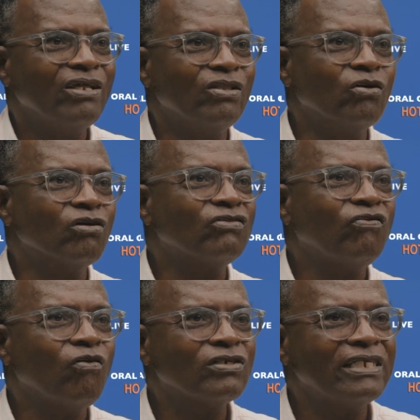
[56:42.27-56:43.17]
those
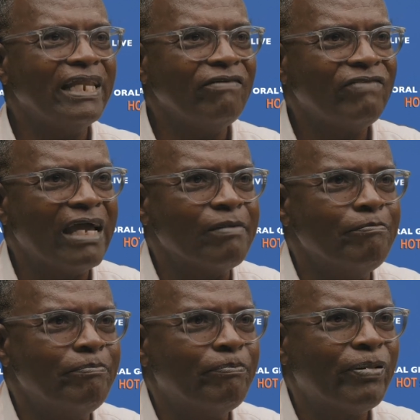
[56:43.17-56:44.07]
folks live like
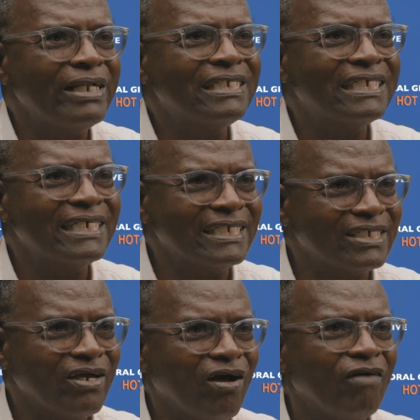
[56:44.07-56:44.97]
princes
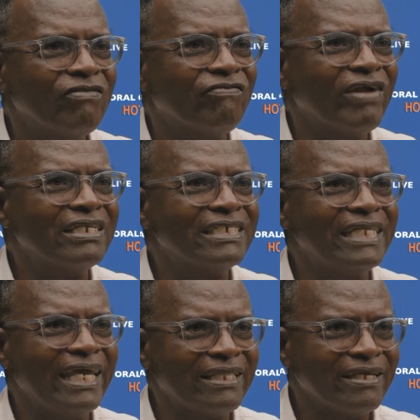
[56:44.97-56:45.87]
of the French state.